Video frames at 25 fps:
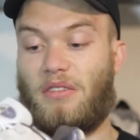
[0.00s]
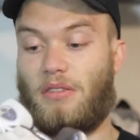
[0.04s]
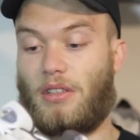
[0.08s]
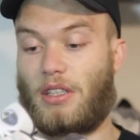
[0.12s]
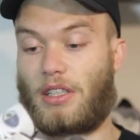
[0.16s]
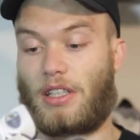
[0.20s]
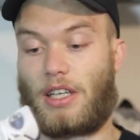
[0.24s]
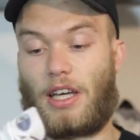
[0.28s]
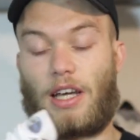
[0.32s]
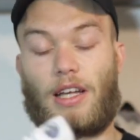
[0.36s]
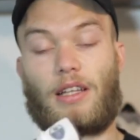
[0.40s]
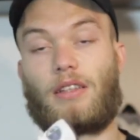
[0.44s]

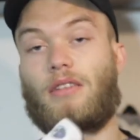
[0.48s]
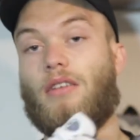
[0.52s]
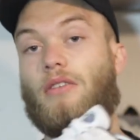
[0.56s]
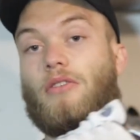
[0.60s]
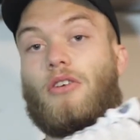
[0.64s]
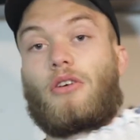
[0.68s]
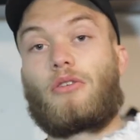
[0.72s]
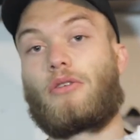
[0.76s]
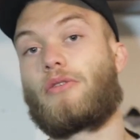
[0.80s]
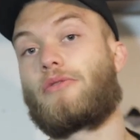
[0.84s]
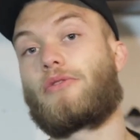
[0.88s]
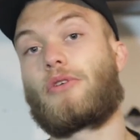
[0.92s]
Again, I've
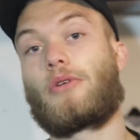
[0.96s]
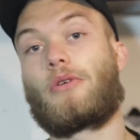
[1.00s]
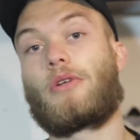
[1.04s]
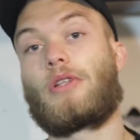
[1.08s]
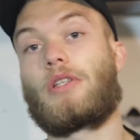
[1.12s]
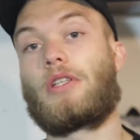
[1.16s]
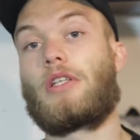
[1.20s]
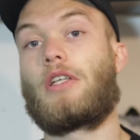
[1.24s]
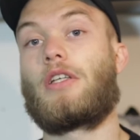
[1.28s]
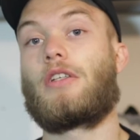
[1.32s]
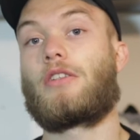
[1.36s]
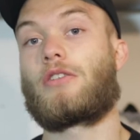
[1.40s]
got a review
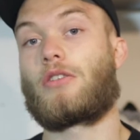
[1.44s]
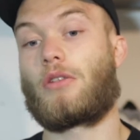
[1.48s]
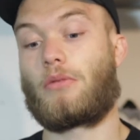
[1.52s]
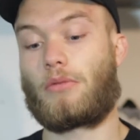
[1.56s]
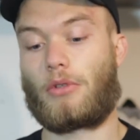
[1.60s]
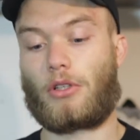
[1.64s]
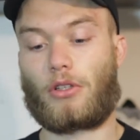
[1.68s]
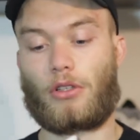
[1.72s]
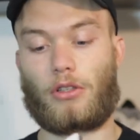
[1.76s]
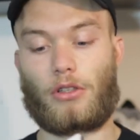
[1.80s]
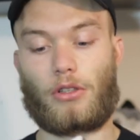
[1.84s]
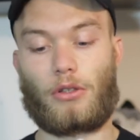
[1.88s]
on these, so I'm
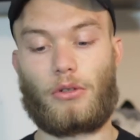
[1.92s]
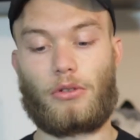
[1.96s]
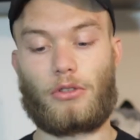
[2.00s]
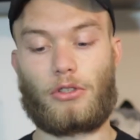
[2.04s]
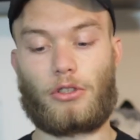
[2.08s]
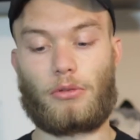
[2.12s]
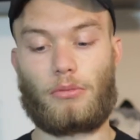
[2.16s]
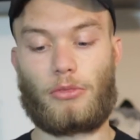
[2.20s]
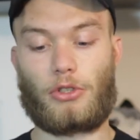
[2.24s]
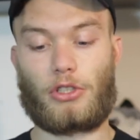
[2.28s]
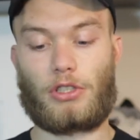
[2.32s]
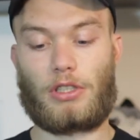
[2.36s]
not going to go
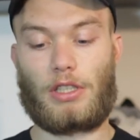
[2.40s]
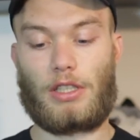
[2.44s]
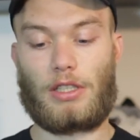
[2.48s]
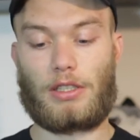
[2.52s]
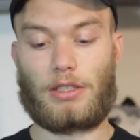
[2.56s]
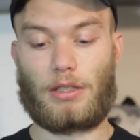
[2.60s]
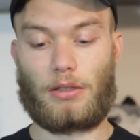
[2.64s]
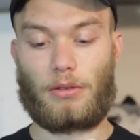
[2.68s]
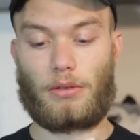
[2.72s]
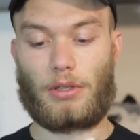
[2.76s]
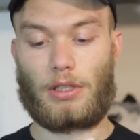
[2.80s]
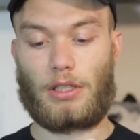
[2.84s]
into much
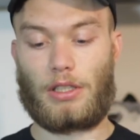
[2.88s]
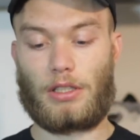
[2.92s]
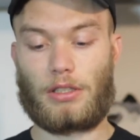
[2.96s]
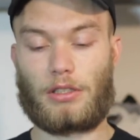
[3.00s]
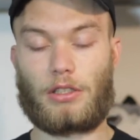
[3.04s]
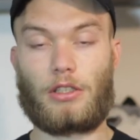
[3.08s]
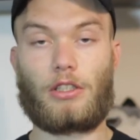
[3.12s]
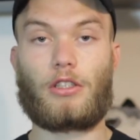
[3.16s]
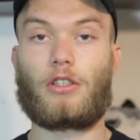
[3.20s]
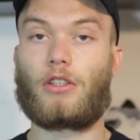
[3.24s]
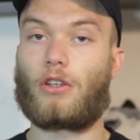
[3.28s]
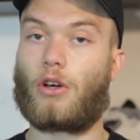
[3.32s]
detail with these,
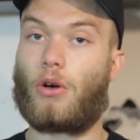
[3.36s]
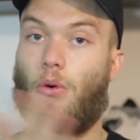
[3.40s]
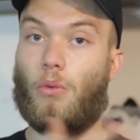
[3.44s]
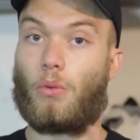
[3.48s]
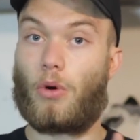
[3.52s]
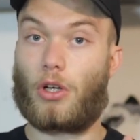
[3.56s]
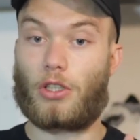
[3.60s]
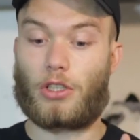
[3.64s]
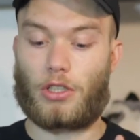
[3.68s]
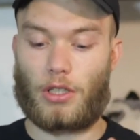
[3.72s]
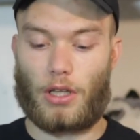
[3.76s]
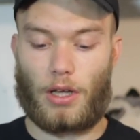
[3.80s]
so you can go and
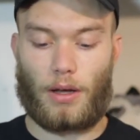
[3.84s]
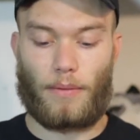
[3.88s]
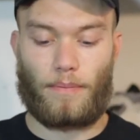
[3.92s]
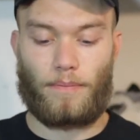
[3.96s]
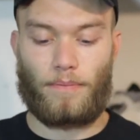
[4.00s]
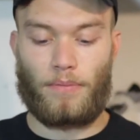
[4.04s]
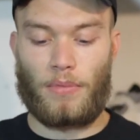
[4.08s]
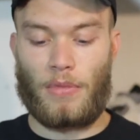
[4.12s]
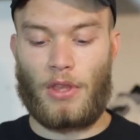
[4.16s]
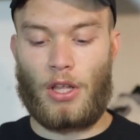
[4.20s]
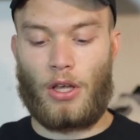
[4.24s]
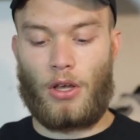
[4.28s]
watch that.
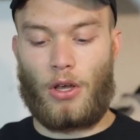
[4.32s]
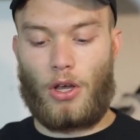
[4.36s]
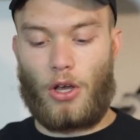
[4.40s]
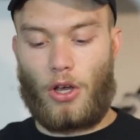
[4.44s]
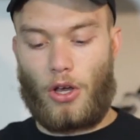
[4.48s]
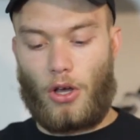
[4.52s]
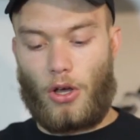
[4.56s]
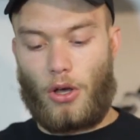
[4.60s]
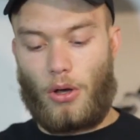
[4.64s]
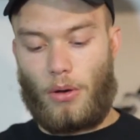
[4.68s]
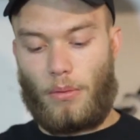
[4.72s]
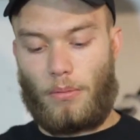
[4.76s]

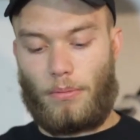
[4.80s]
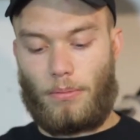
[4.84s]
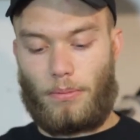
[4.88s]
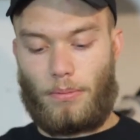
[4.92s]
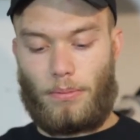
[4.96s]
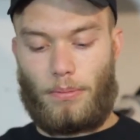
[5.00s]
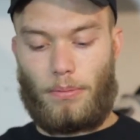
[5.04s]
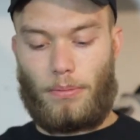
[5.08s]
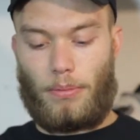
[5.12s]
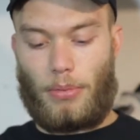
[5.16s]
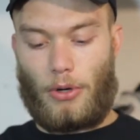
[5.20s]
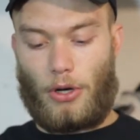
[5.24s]

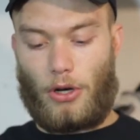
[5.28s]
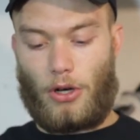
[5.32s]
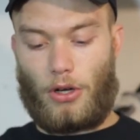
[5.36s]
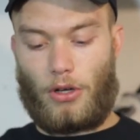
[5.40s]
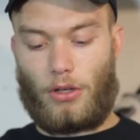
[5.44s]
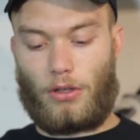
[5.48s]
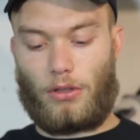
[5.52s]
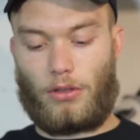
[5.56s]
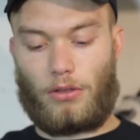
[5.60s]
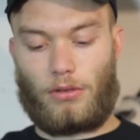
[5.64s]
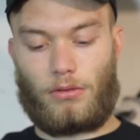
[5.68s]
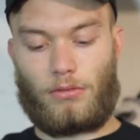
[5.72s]
But
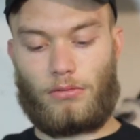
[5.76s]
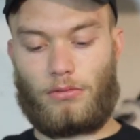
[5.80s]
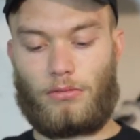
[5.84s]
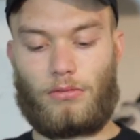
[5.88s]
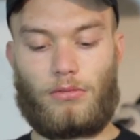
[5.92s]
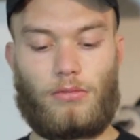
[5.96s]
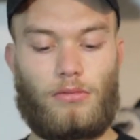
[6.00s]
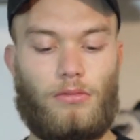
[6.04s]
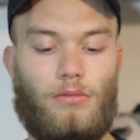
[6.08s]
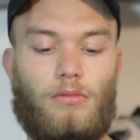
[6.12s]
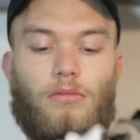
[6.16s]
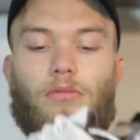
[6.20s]

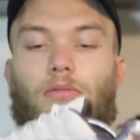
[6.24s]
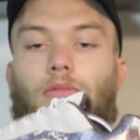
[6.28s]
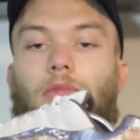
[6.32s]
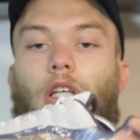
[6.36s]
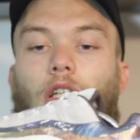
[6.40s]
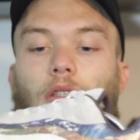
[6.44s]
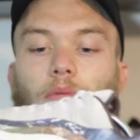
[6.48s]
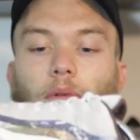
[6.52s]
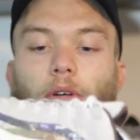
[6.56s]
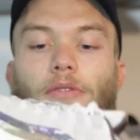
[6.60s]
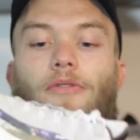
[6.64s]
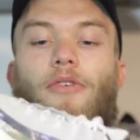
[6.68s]

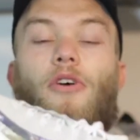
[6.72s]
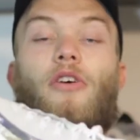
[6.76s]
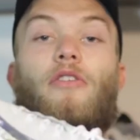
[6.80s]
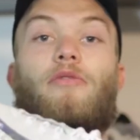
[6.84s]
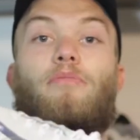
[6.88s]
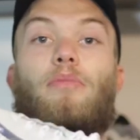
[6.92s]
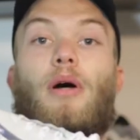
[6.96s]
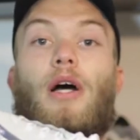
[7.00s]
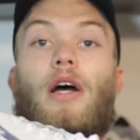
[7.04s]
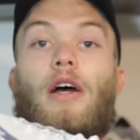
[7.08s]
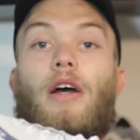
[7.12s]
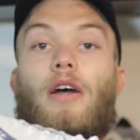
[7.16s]
that's my
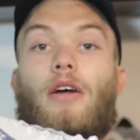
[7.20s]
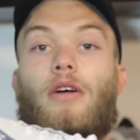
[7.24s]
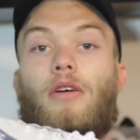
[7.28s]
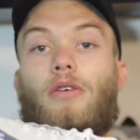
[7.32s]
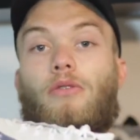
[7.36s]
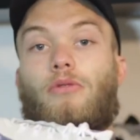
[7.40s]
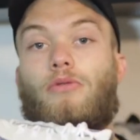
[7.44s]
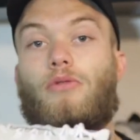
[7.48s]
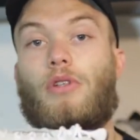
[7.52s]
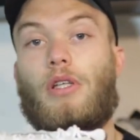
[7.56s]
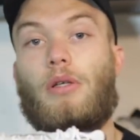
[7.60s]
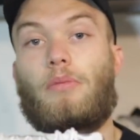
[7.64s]
fourth pair,
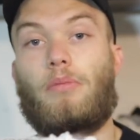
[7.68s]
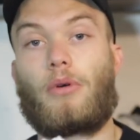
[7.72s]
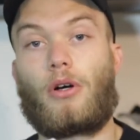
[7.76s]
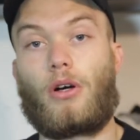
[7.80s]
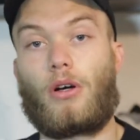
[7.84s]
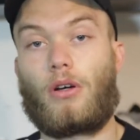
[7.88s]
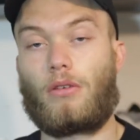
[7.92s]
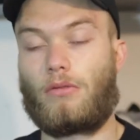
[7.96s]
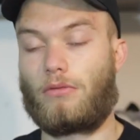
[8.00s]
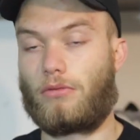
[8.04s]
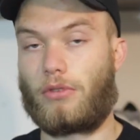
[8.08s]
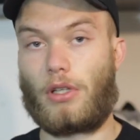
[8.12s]

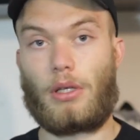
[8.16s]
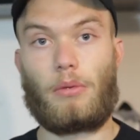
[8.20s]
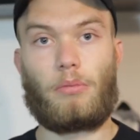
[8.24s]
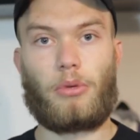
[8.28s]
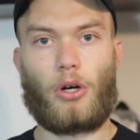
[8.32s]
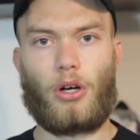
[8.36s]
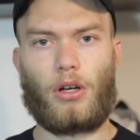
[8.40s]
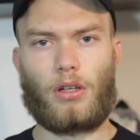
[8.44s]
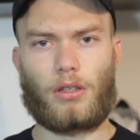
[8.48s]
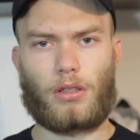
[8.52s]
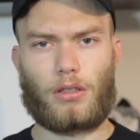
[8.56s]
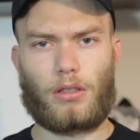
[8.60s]
Reebok,
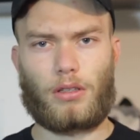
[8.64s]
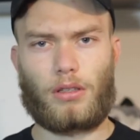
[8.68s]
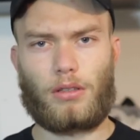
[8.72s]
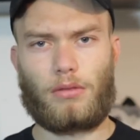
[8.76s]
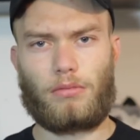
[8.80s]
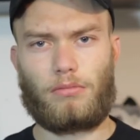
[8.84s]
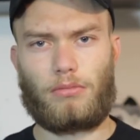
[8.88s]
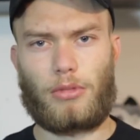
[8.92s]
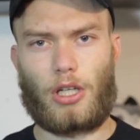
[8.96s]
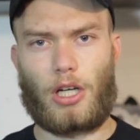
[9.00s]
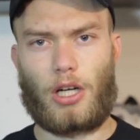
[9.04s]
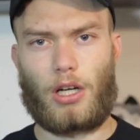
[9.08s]
Reebok,
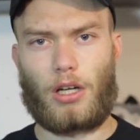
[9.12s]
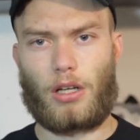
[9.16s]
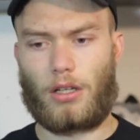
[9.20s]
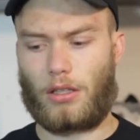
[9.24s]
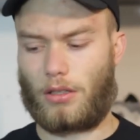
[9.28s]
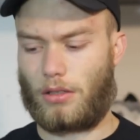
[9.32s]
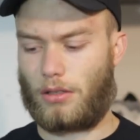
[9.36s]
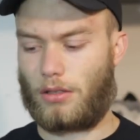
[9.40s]
bruh.